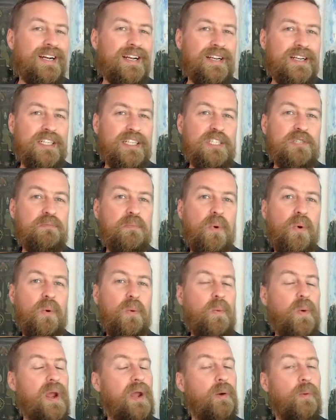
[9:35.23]
is more
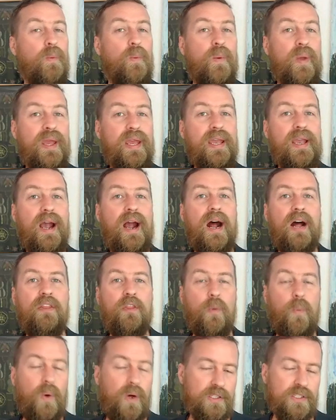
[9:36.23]
where we are
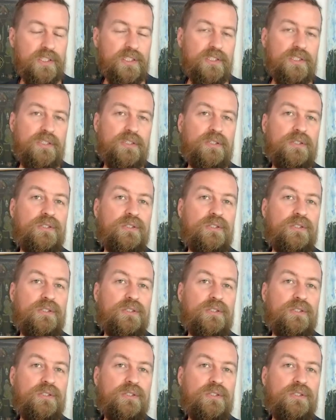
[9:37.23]
the ones